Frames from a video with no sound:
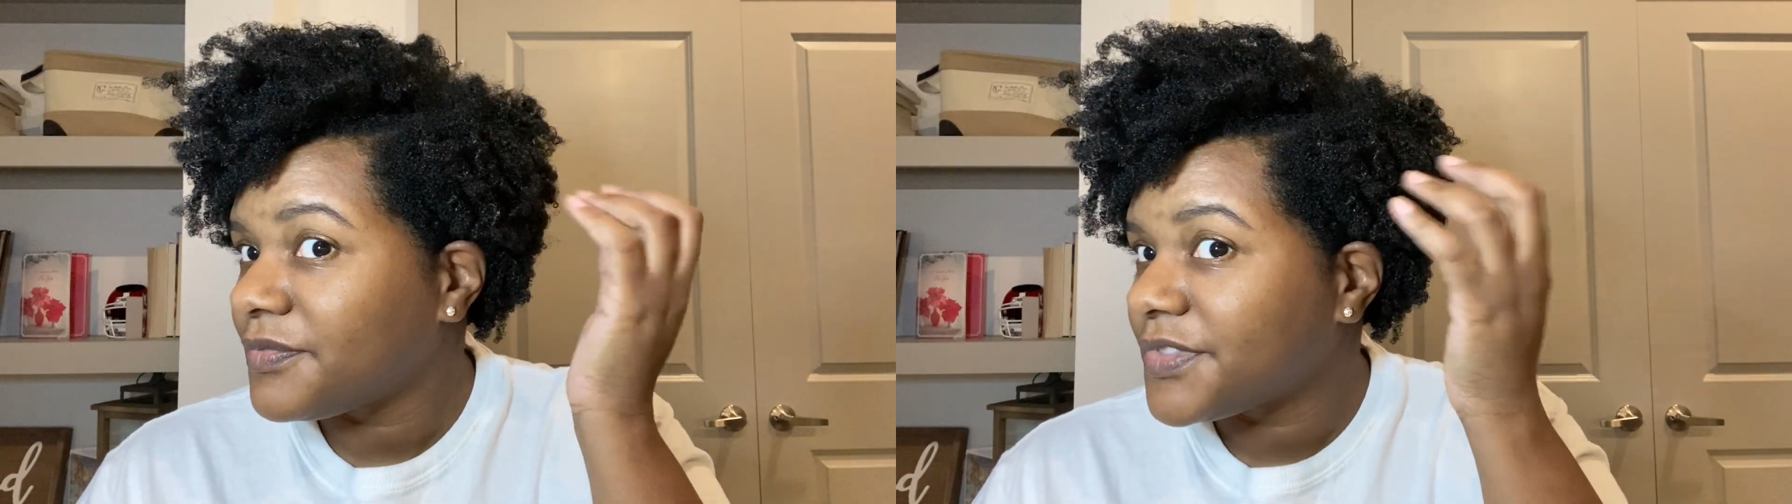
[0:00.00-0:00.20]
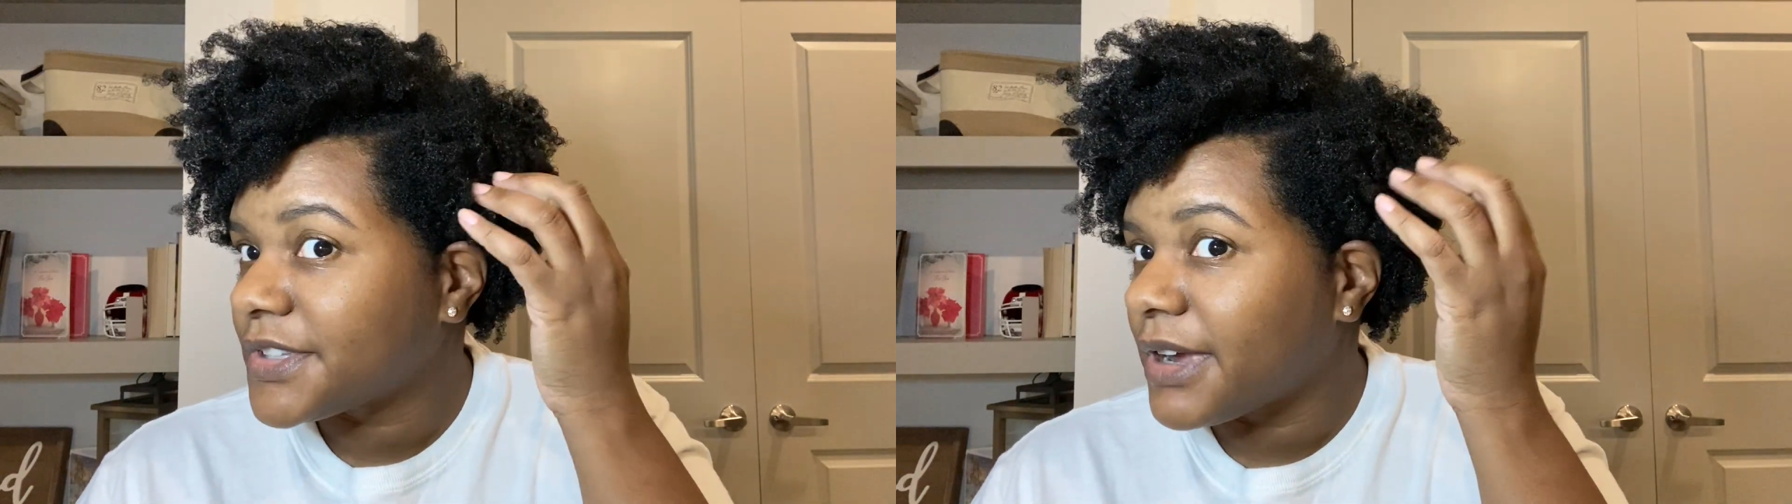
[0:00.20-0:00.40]

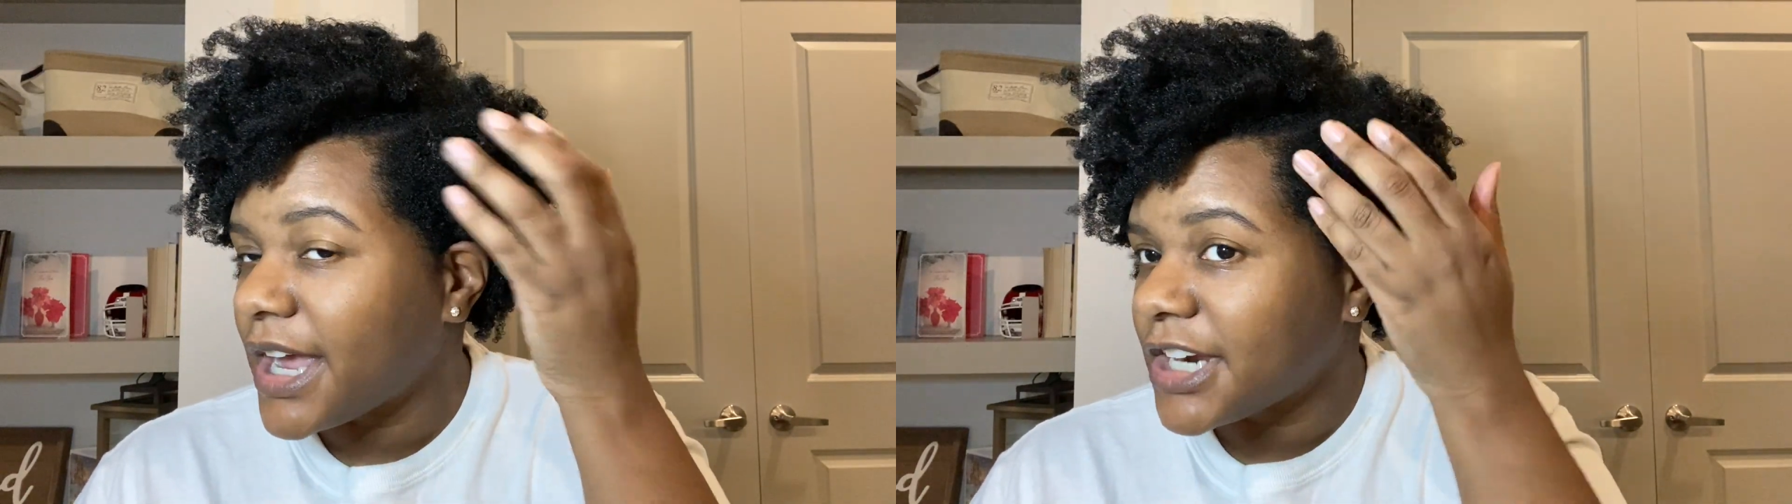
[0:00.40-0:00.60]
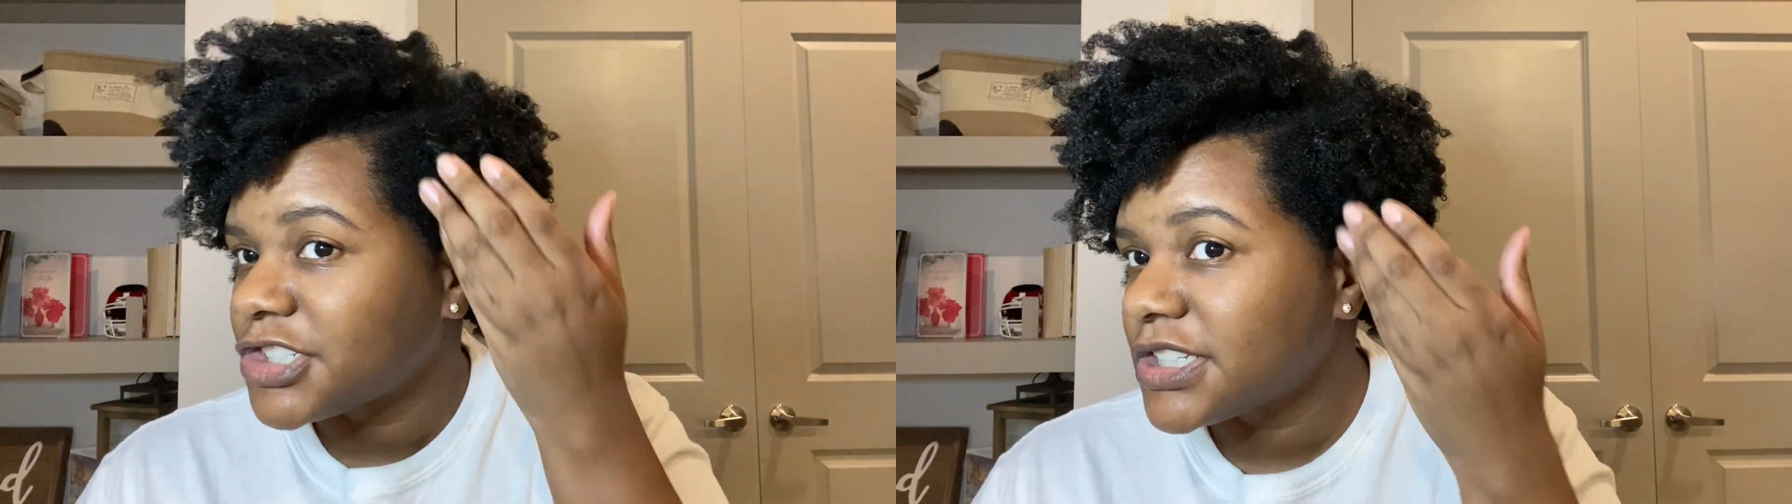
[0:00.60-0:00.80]
So I
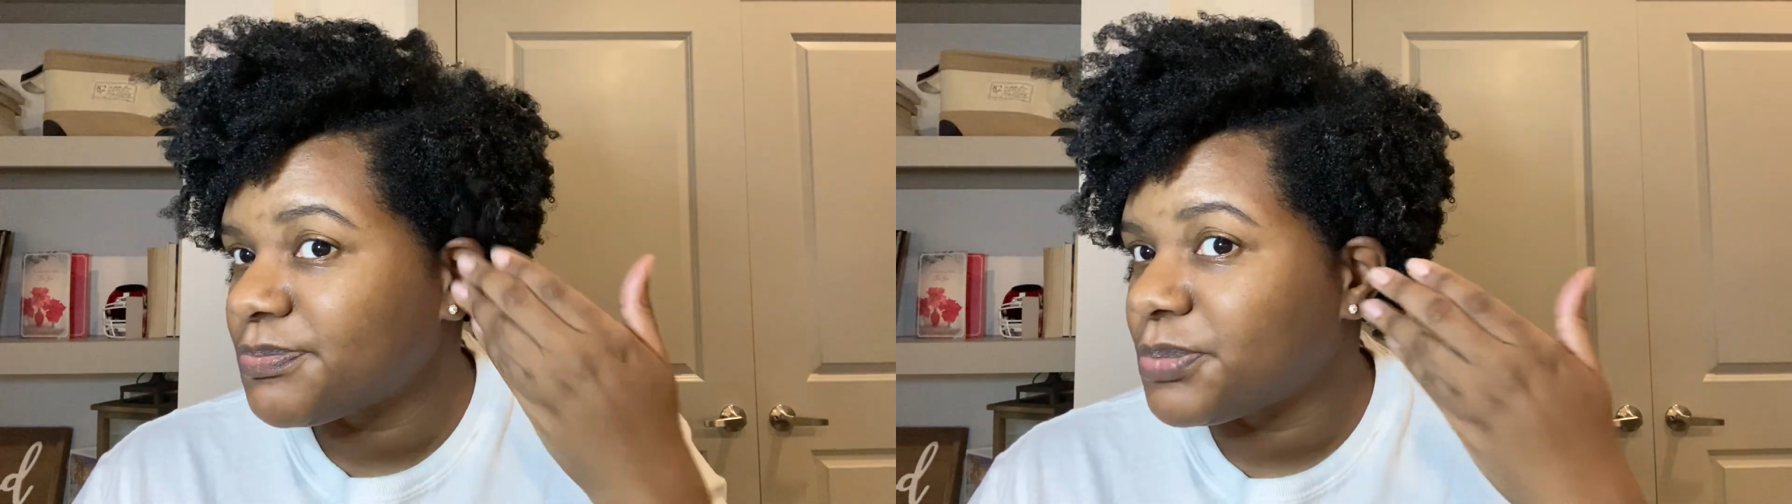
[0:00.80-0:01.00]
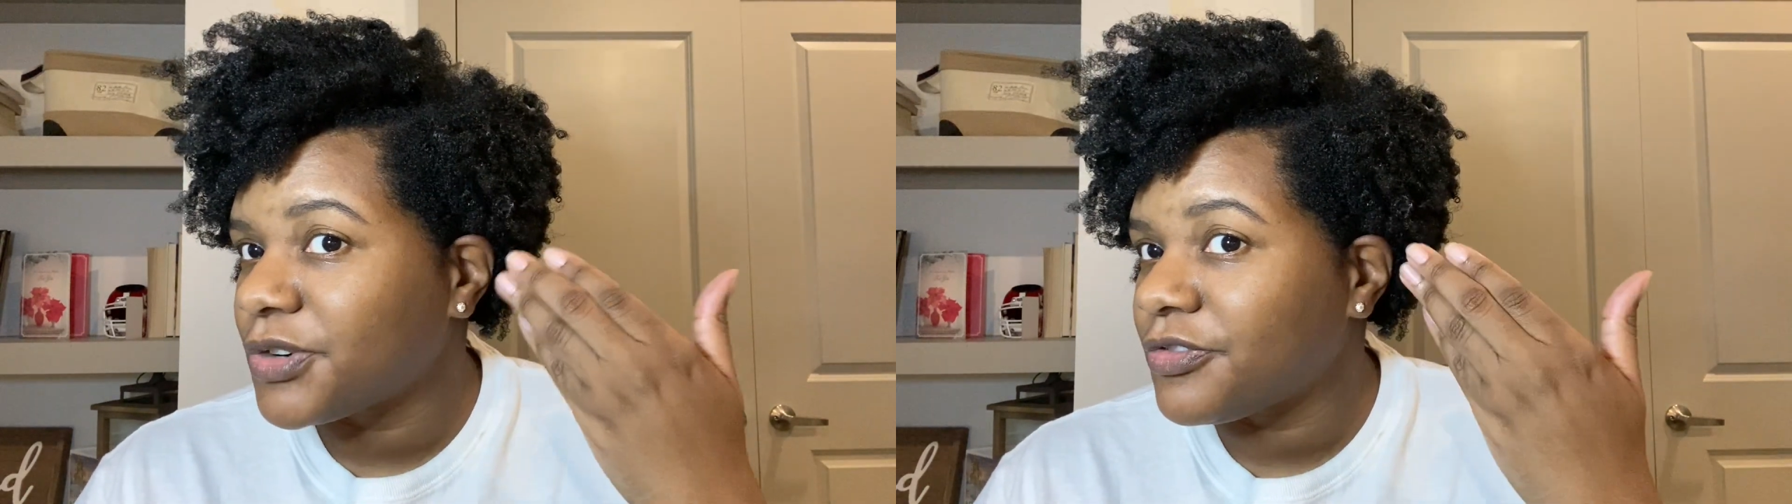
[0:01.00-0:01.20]
actually
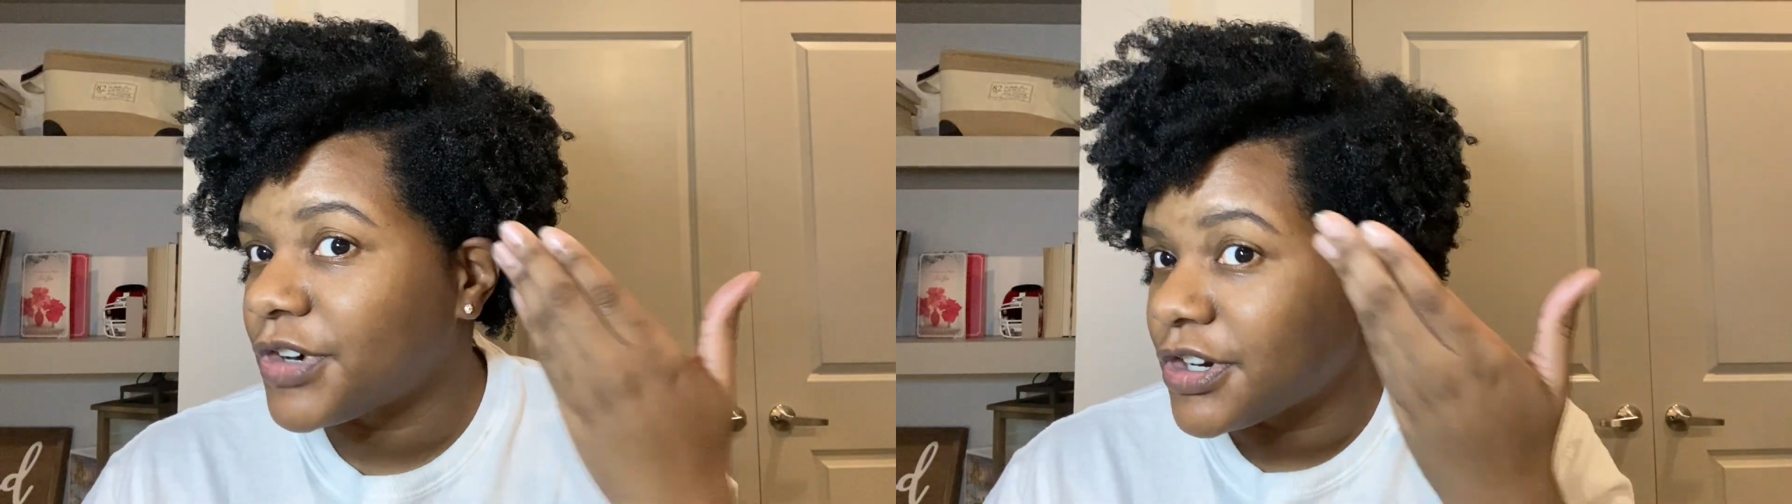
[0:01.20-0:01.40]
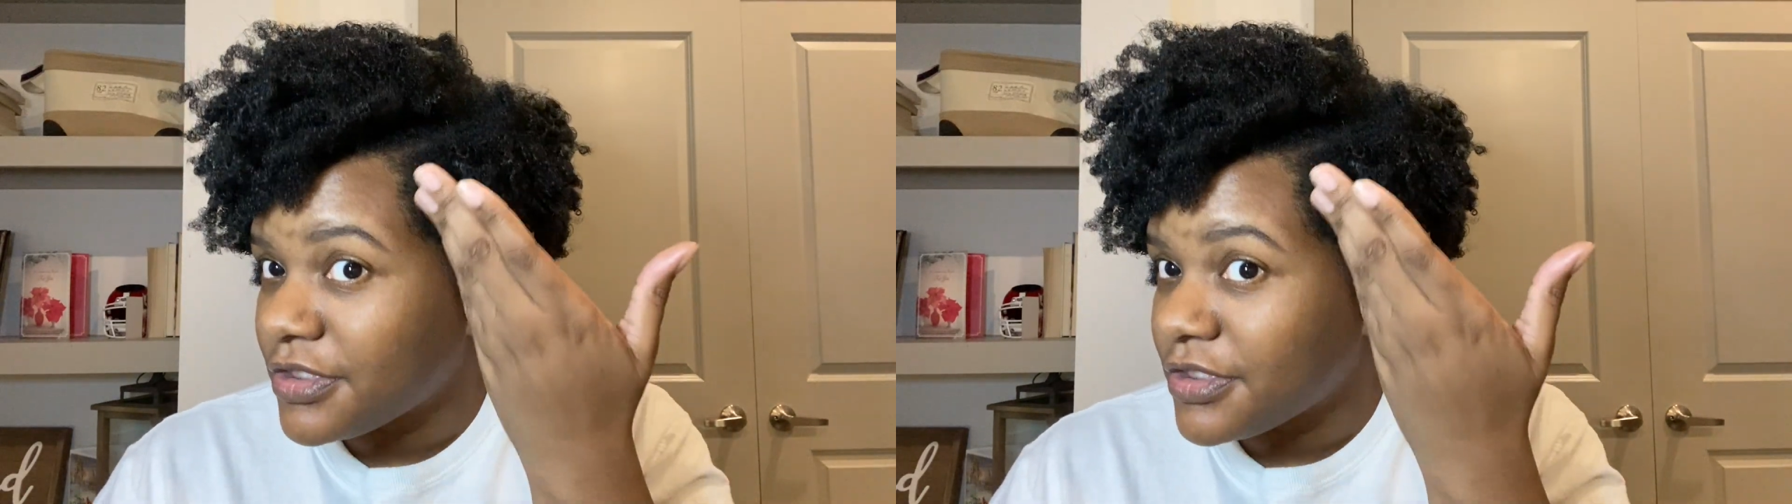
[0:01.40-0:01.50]
prefer